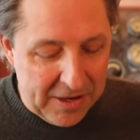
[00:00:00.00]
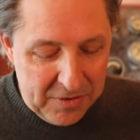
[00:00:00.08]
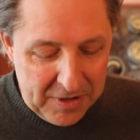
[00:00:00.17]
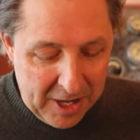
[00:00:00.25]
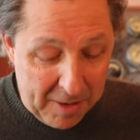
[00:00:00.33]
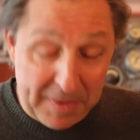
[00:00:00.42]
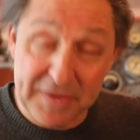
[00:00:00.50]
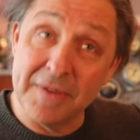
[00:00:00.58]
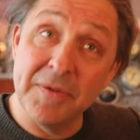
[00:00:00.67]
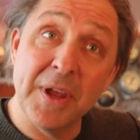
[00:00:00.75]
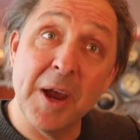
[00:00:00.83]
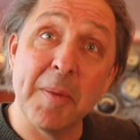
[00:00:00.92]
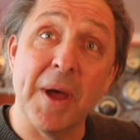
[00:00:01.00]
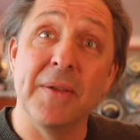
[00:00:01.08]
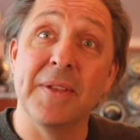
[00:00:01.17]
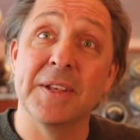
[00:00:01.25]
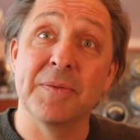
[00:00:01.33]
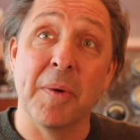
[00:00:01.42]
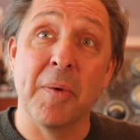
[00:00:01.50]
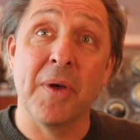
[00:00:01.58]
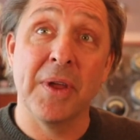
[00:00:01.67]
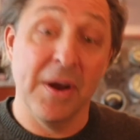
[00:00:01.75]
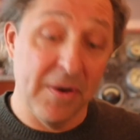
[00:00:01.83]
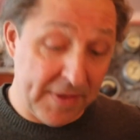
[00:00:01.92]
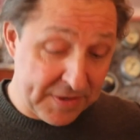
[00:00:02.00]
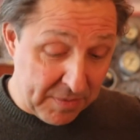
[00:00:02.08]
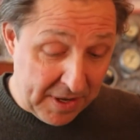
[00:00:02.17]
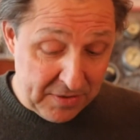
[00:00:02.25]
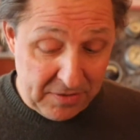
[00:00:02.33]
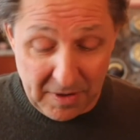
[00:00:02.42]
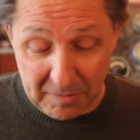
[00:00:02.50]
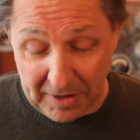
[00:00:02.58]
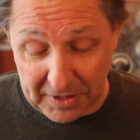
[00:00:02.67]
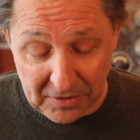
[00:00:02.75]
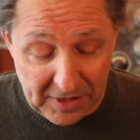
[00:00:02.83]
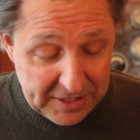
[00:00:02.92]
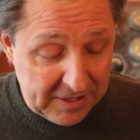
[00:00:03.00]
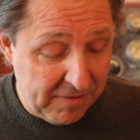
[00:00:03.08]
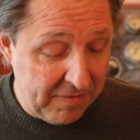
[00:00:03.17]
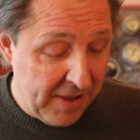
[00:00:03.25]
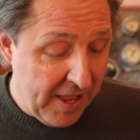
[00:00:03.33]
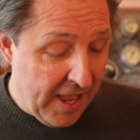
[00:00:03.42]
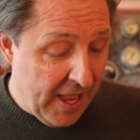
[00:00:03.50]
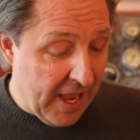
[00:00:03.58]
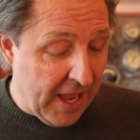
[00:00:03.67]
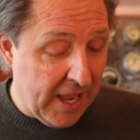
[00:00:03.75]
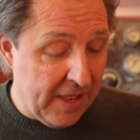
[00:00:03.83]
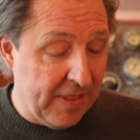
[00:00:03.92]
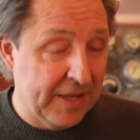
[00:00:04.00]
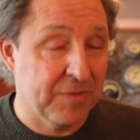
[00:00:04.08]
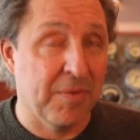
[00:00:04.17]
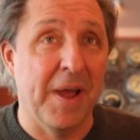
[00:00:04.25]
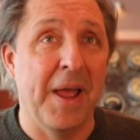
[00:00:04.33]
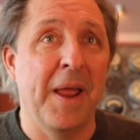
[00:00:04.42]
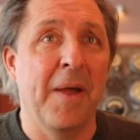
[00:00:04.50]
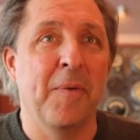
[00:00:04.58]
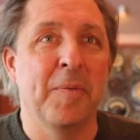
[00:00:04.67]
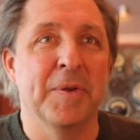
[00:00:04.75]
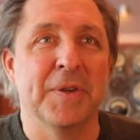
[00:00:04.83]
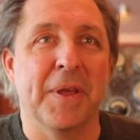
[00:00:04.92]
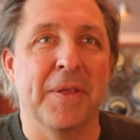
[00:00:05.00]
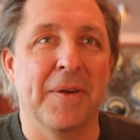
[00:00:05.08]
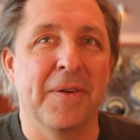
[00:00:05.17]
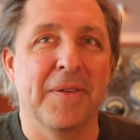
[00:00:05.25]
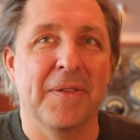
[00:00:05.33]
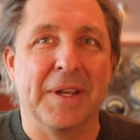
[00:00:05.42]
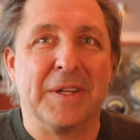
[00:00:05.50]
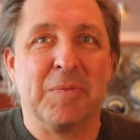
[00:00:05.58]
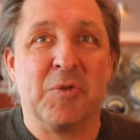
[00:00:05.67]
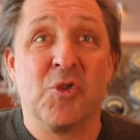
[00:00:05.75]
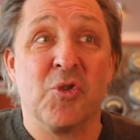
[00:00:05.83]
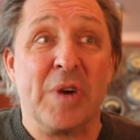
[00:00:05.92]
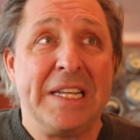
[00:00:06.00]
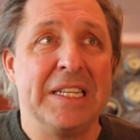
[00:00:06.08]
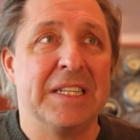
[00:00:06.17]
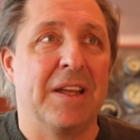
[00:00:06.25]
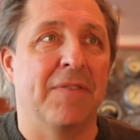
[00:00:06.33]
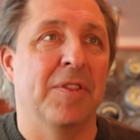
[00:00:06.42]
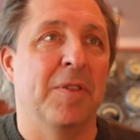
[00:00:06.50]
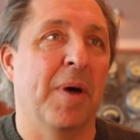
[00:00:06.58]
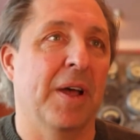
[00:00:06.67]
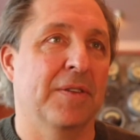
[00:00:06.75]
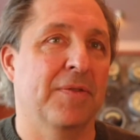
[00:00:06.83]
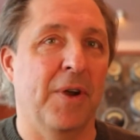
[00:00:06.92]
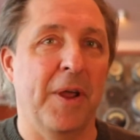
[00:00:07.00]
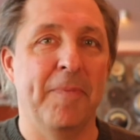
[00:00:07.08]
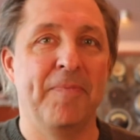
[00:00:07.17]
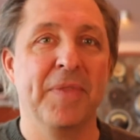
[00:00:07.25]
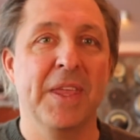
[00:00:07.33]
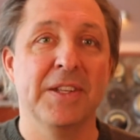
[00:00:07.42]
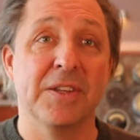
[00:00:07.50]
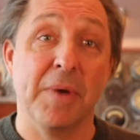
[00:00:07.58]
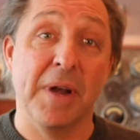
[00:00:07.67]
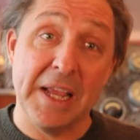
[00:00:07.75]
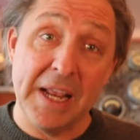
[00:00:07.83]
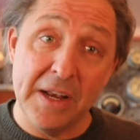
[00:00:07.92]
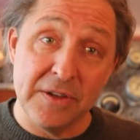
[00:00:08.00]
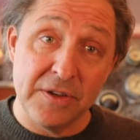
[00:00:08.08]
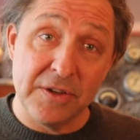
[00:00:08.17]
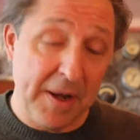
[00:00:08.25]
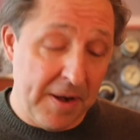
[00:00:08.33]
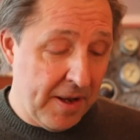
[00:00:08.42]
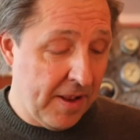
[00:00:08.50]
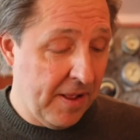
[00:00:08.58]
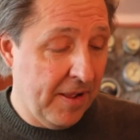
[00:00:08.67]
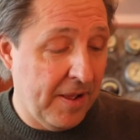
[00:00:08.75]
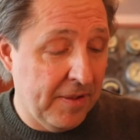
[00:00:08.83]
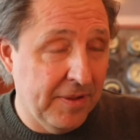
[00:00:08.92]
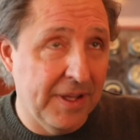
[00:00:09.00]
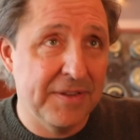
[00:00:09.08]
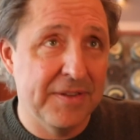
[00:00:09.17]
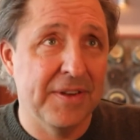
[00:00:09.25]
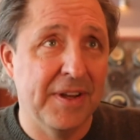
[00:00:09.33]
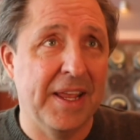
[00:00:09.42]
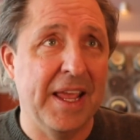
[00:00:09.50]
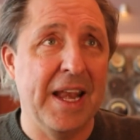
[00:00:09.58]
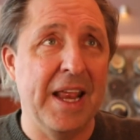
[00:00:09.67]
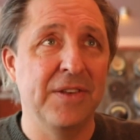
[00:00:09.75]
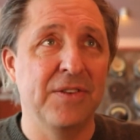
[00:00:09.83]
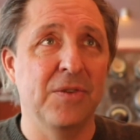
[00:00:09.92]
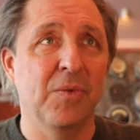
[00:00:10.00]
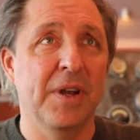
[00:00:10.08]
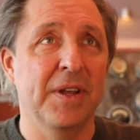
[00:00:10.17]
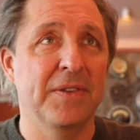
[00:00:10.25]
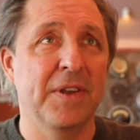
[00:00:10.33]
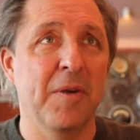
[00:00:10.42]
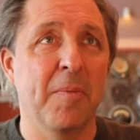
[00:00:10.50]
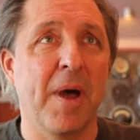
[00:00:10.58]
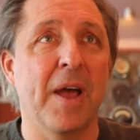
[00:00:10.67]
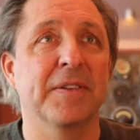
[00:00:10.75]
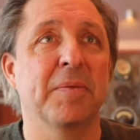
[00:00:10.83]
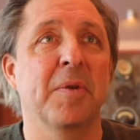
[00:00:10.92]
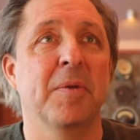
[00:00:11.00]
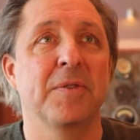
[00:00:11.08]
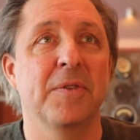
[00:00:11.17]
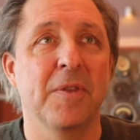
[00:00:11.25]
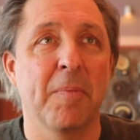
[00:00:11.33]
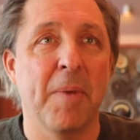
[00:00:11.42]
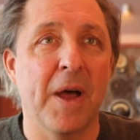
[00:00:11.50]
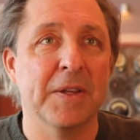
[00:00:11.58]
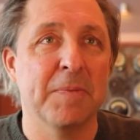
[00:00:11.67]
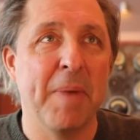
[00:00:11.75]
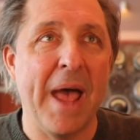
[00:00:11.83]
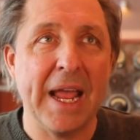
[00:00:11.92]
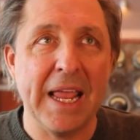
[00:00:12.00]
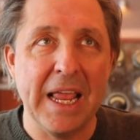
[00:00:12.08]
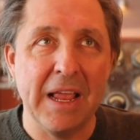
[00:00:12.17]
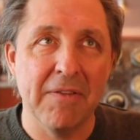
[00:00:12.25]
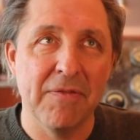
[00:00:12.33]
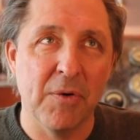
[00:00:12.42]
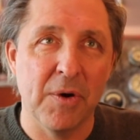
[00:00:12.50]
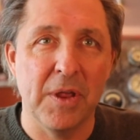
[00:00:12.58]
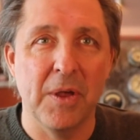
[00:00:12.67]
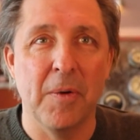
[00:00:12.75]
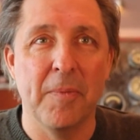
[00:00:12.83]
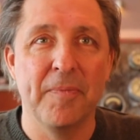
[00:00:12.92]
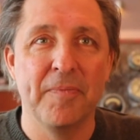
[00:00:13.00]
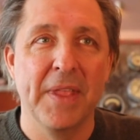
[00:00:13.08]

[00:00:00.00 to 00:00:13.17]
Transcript: who care about the stuff you care about. That's why we're all here. That's why I do the Upgrade Collective. And that's why we put together some crazy stuff in the box for you. So you ready to get into it? Let's get into what is in your box. I'm going to do the box packing for you.